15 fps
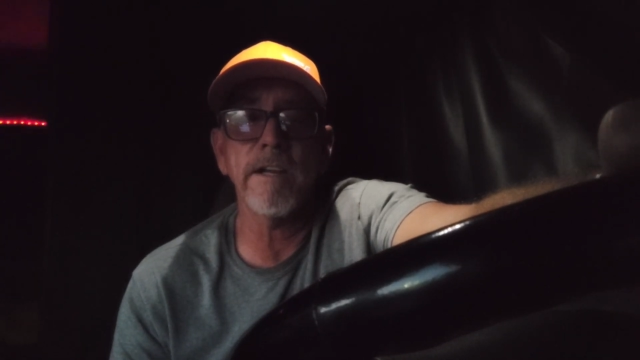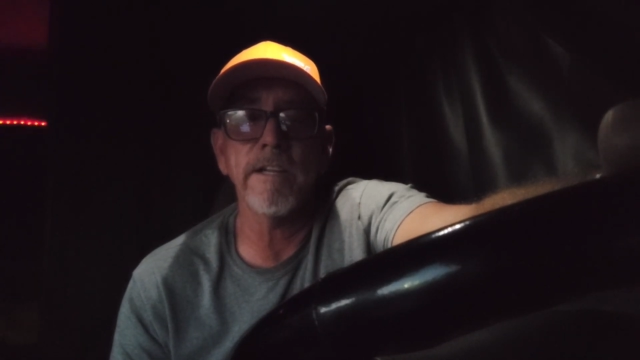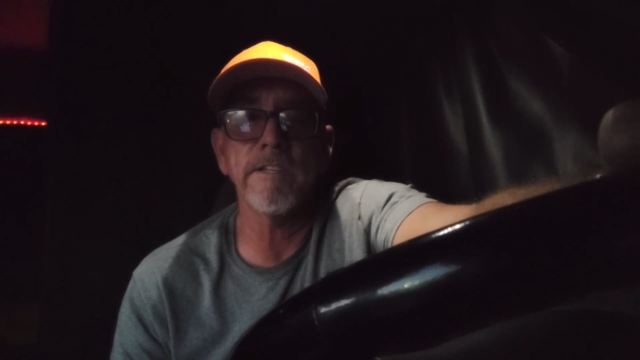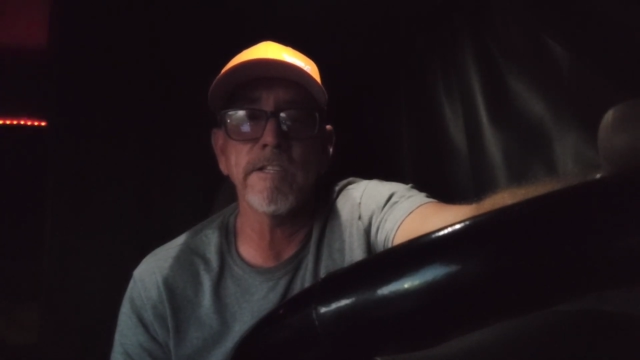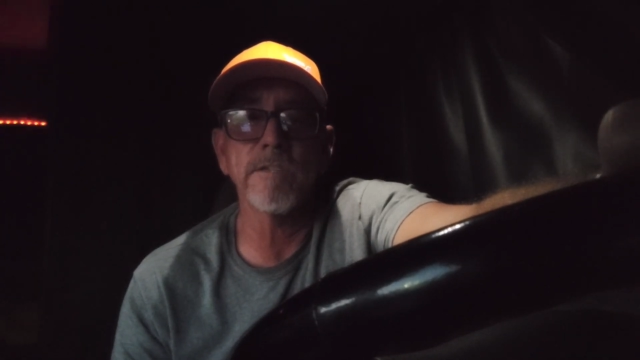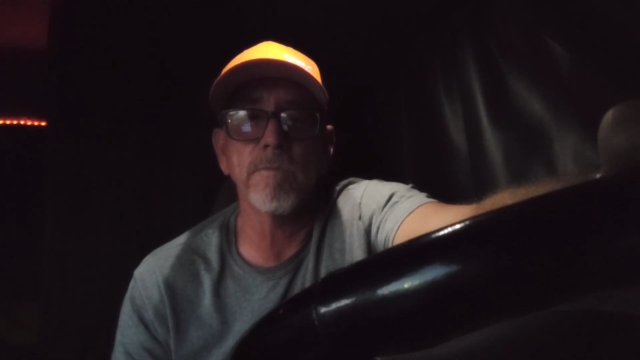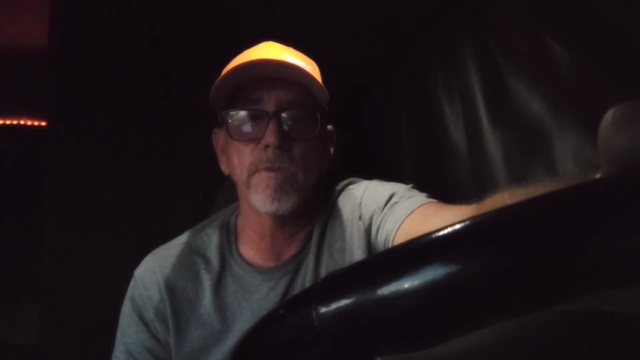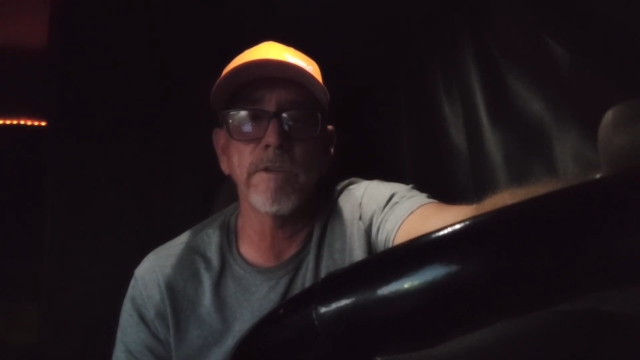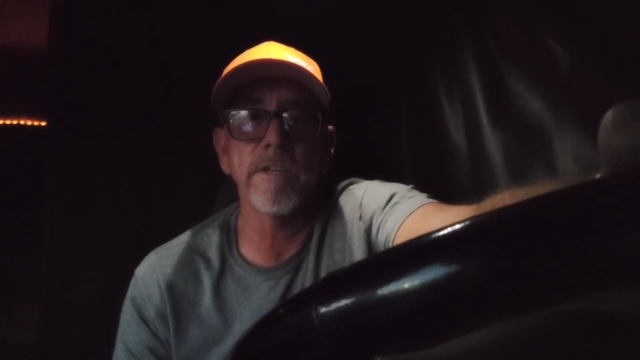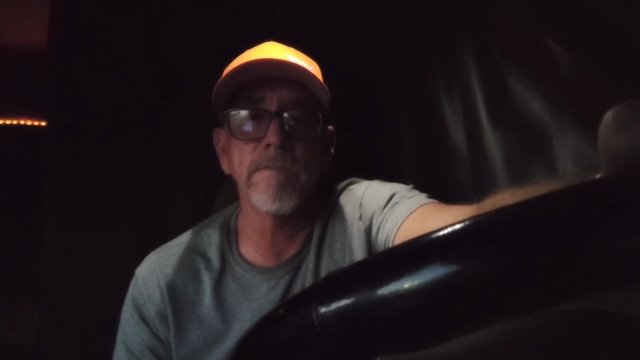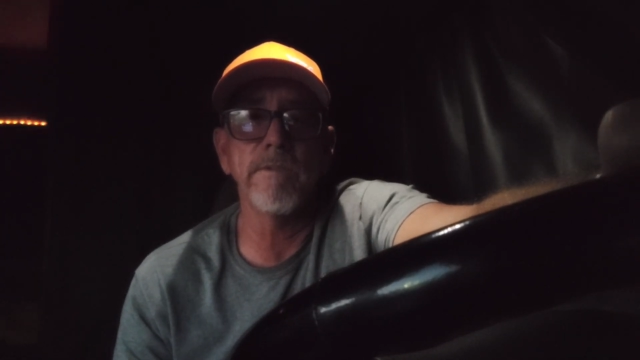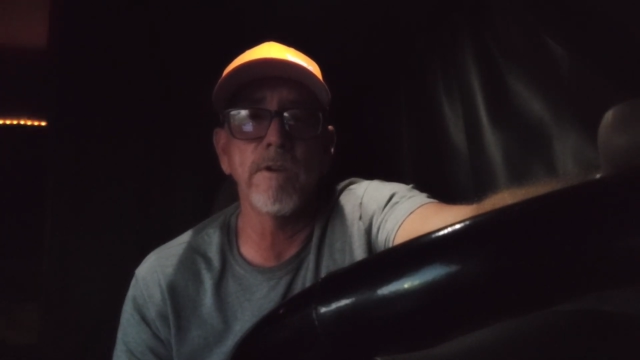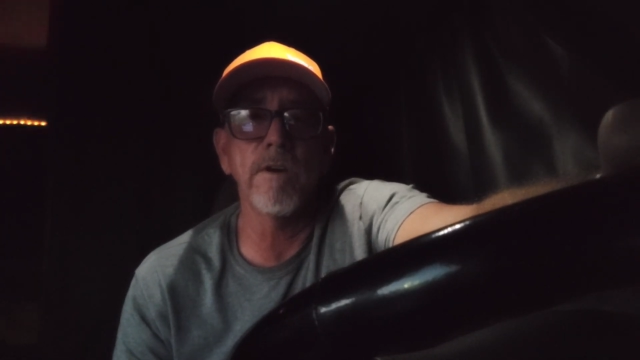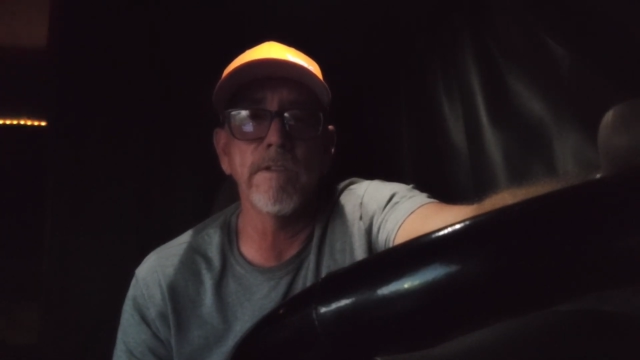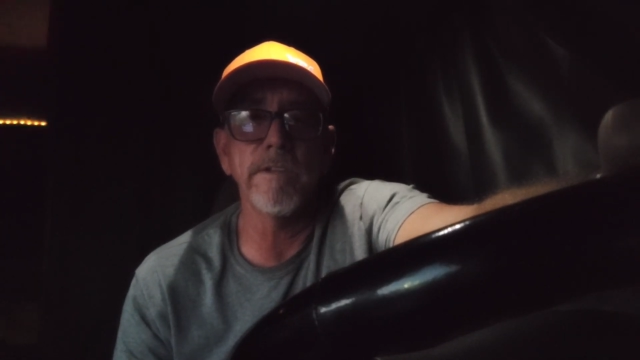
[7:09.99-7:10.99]
It just won't give
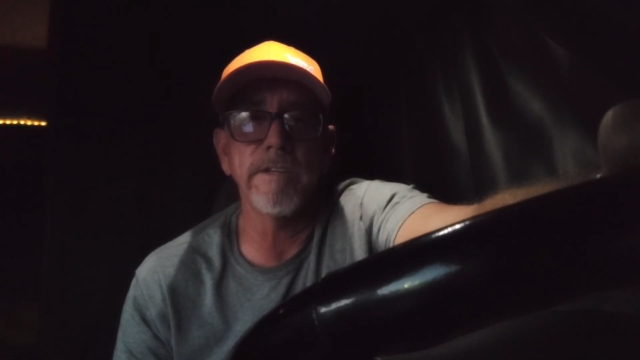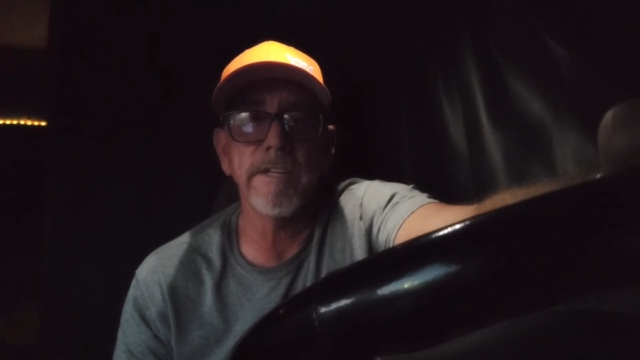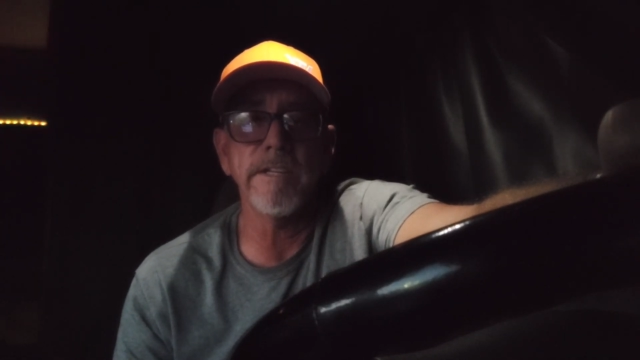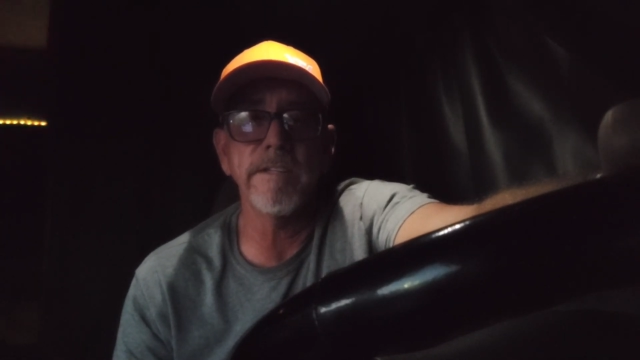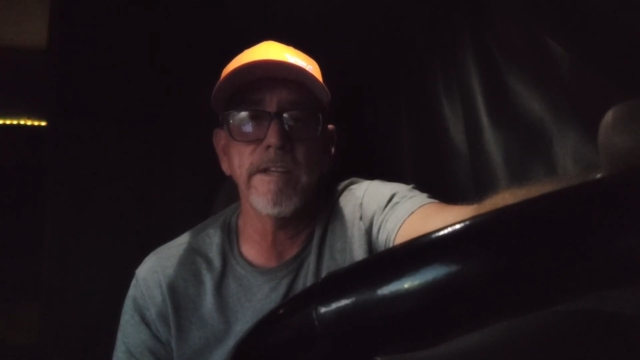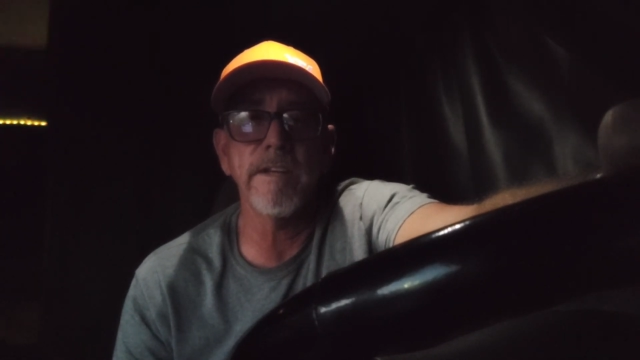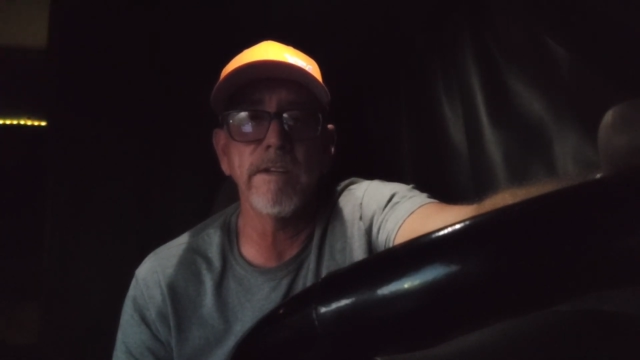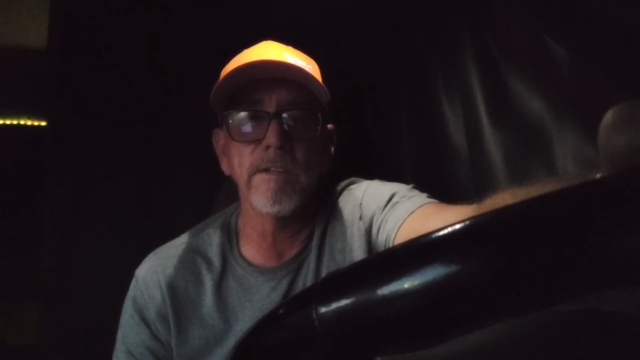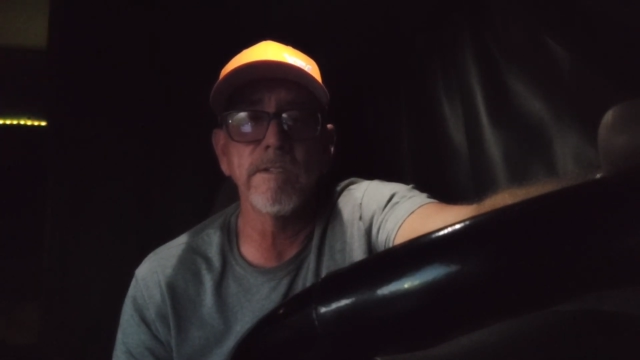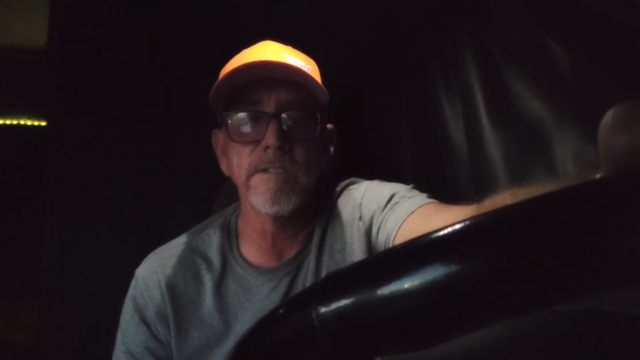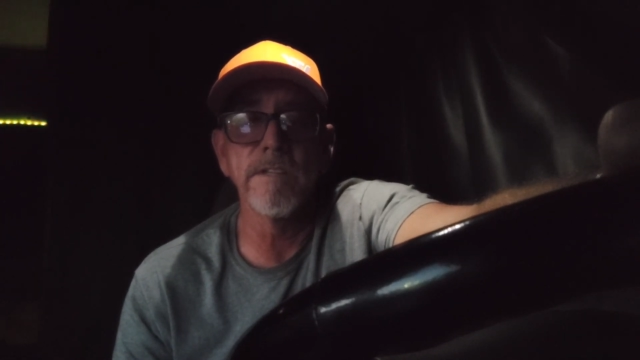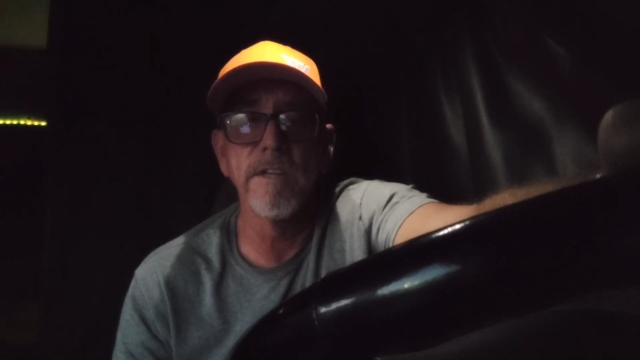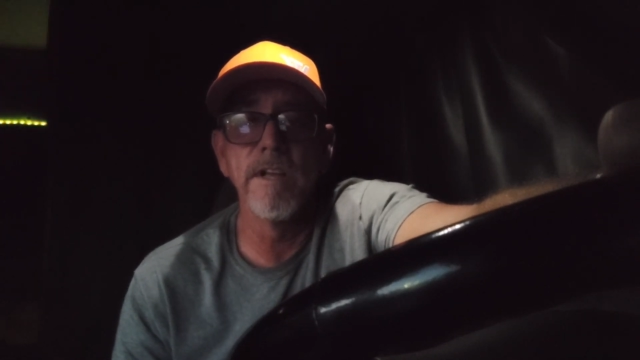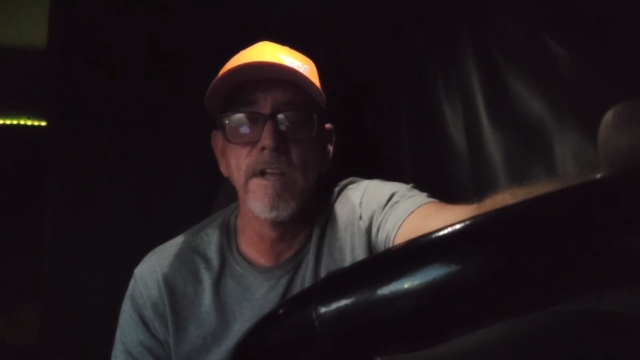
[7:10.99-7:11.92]
you all the details